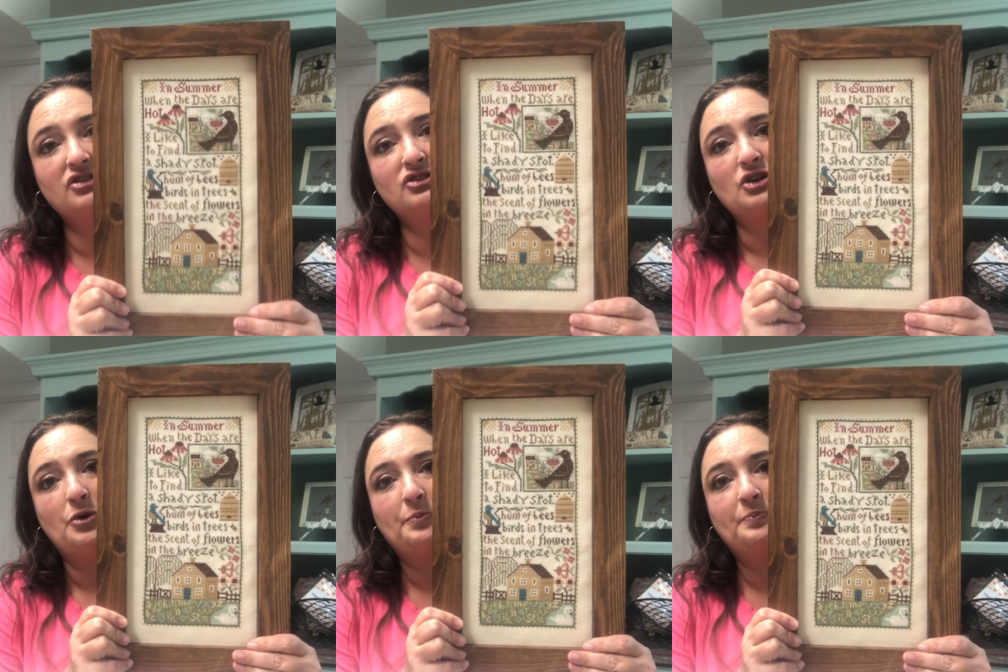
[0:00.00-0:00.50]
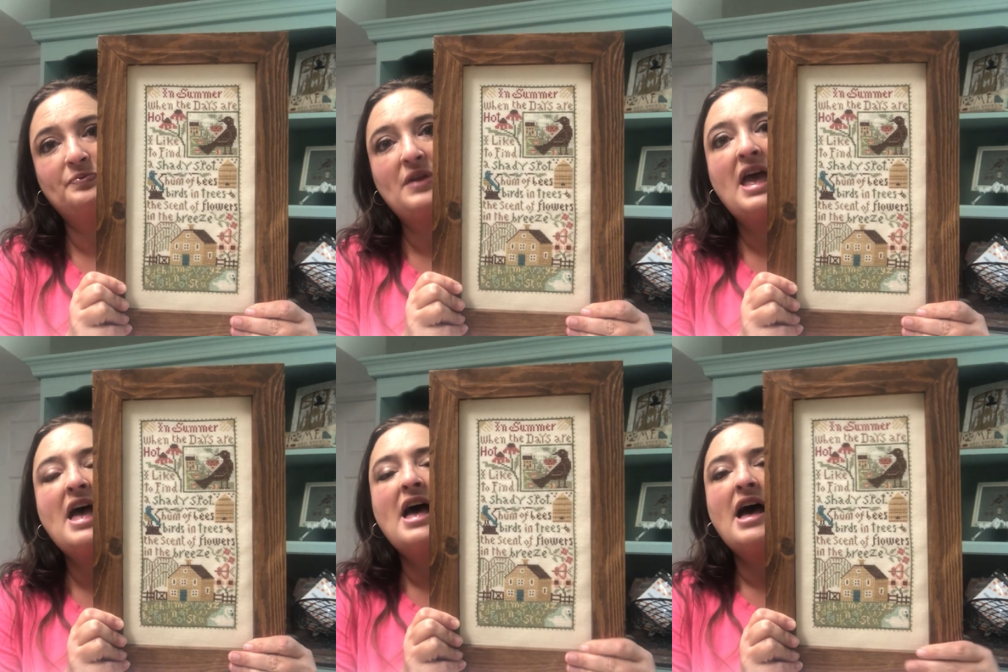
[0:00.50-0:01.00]
So
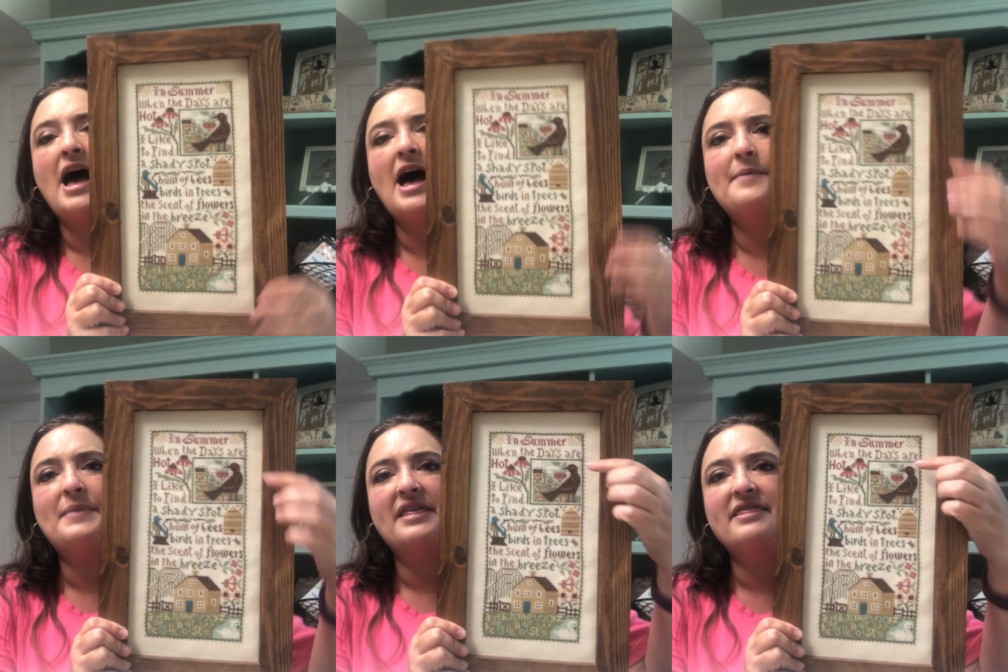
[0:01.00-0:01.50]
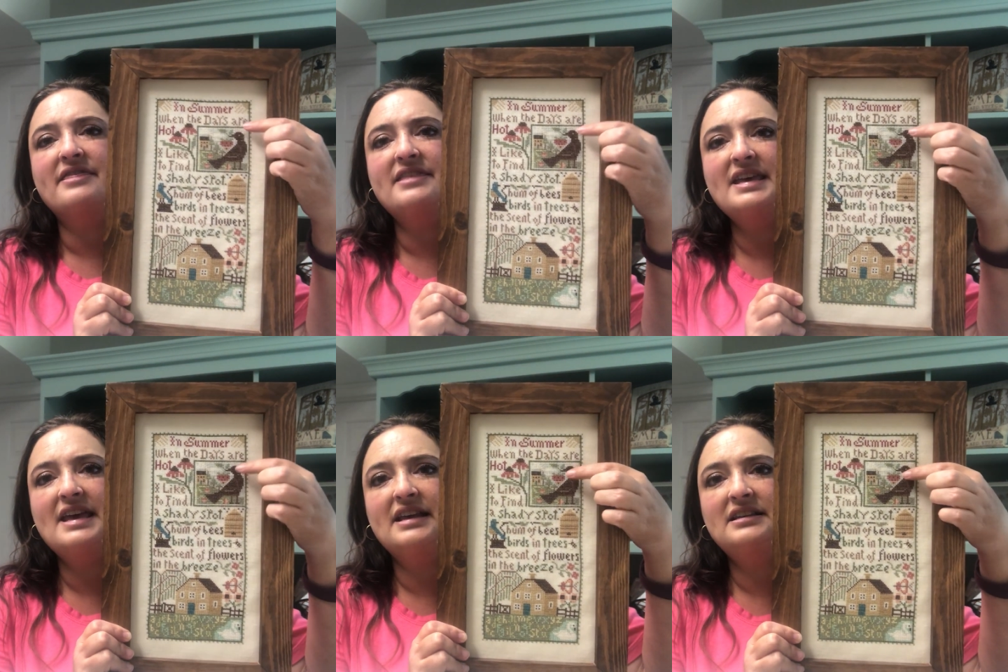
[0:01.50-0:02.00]

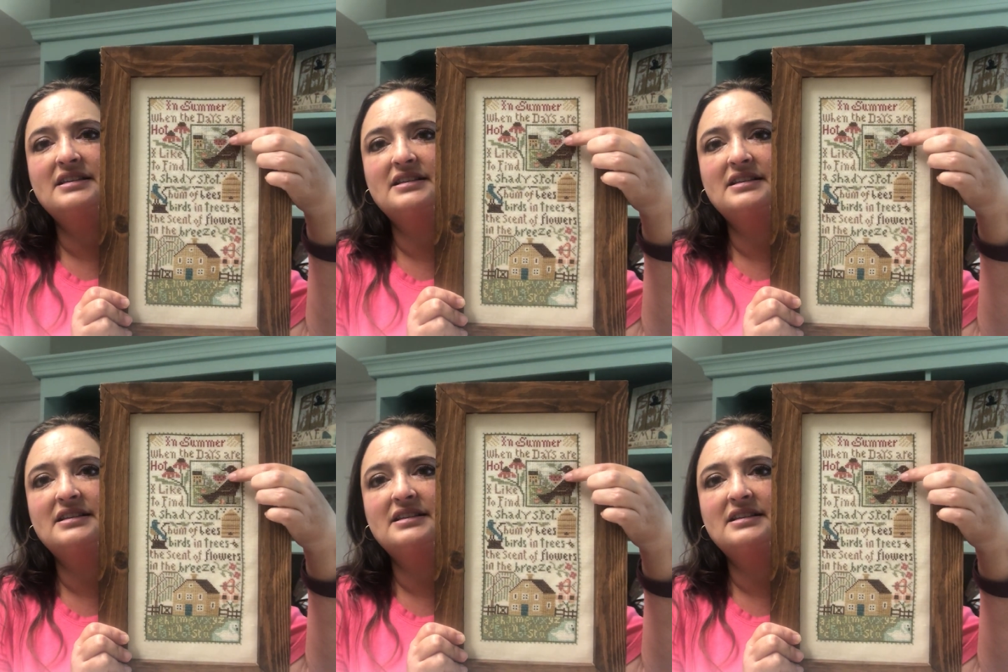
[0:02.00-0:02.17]
this